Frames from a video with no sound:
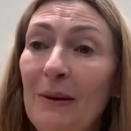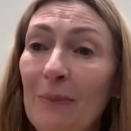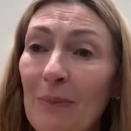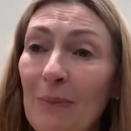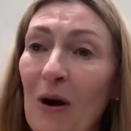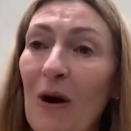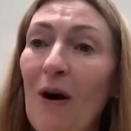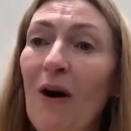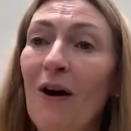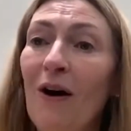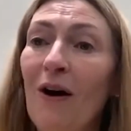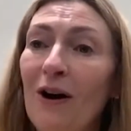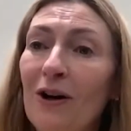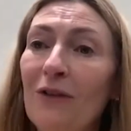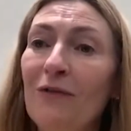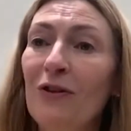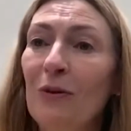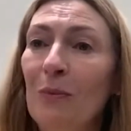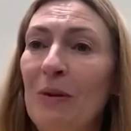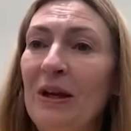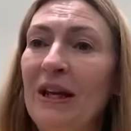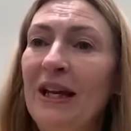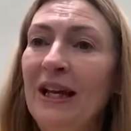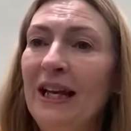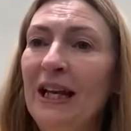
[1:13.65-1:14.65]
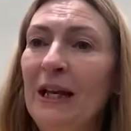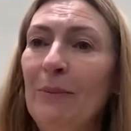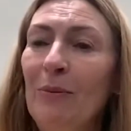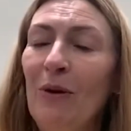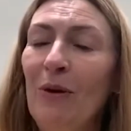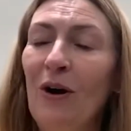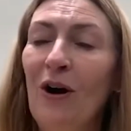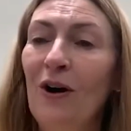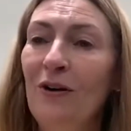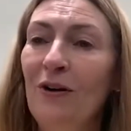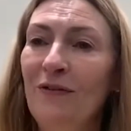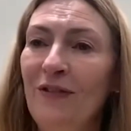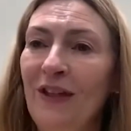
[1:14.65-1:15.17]
part of the beginning
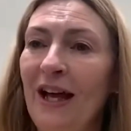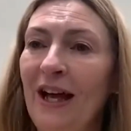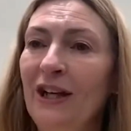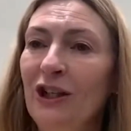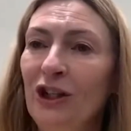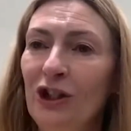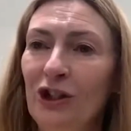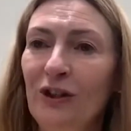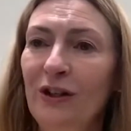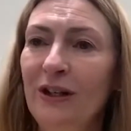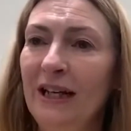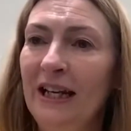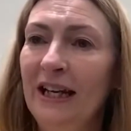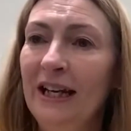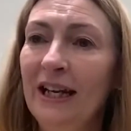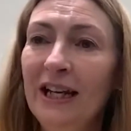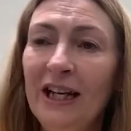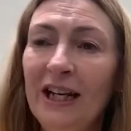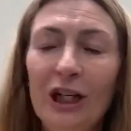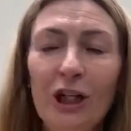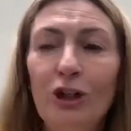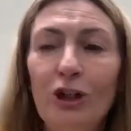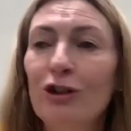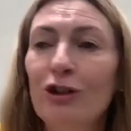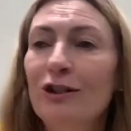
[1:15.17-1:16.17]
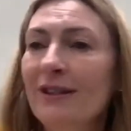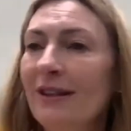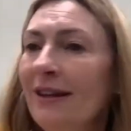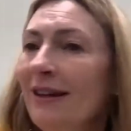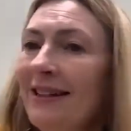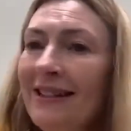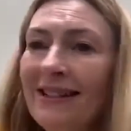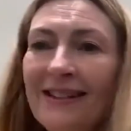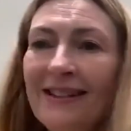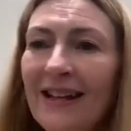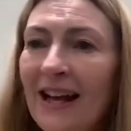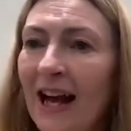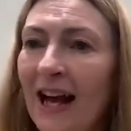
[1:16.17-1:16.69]
part of that journey, because I
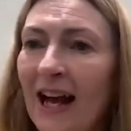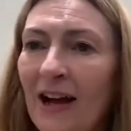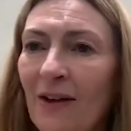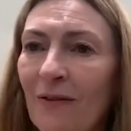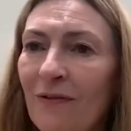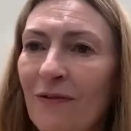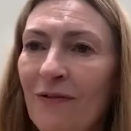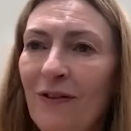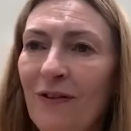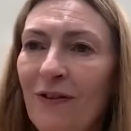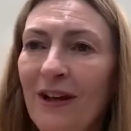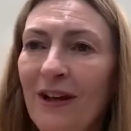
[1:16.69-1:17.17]
didn't have